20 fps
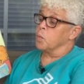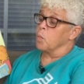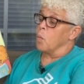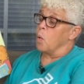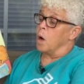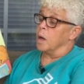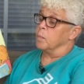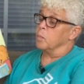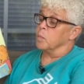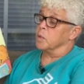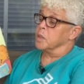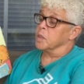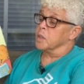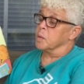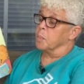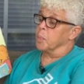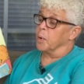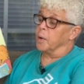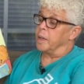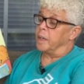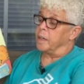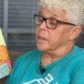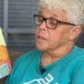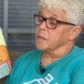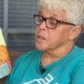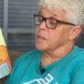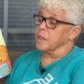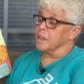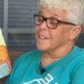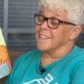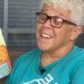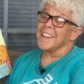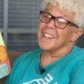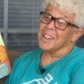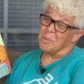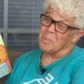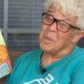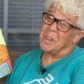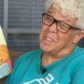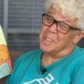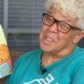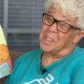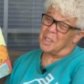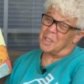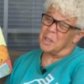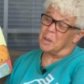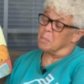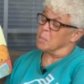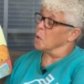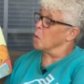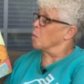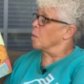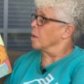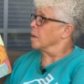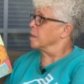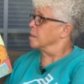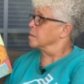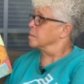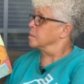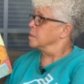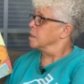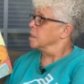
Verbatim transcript: one was the prettiest, and it was a little boring.